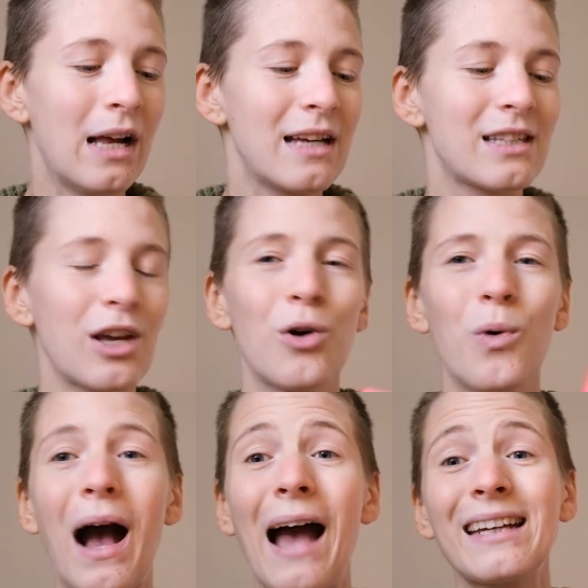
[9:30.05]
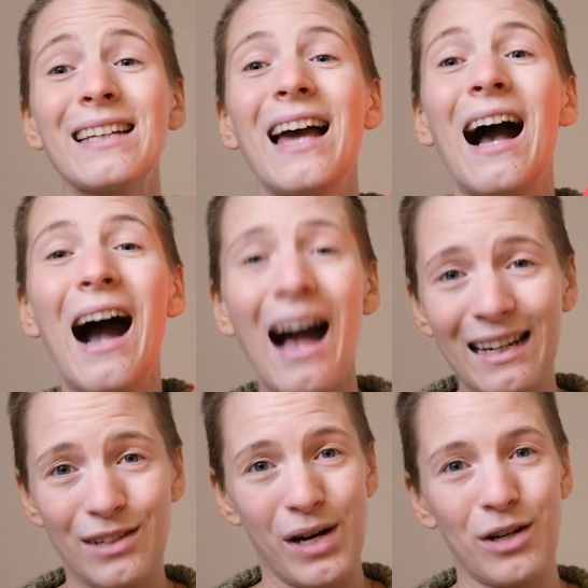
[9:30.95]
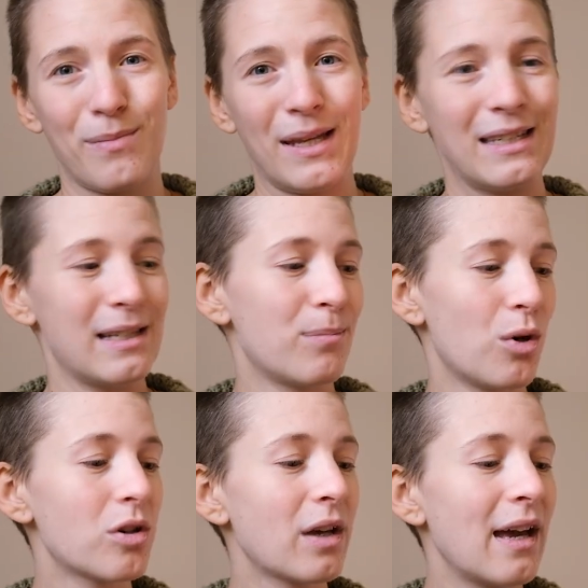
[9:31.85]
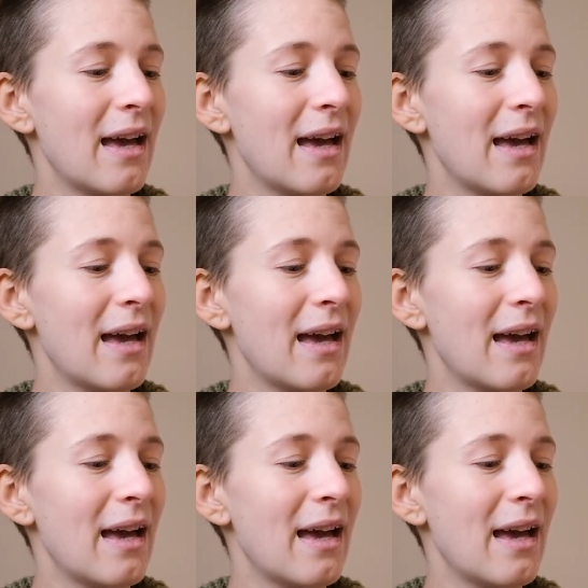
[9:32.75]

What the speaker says: So I can highly recommend this book.